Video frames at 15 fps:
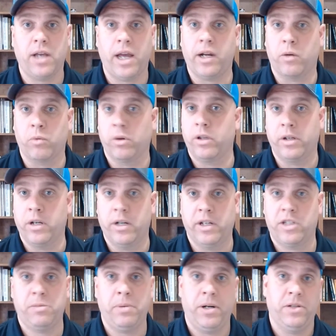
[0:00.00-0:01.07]
I had a really good
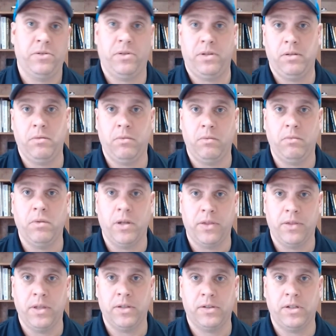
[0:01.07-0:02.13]
experience
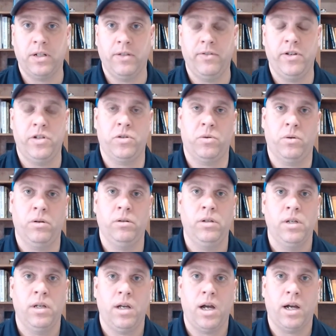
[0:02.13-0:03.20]
with this individual
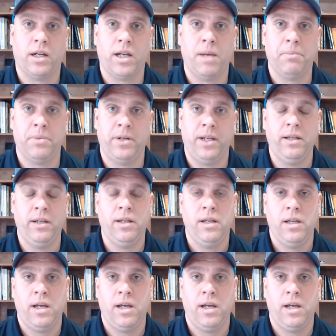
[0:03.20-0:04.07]
company,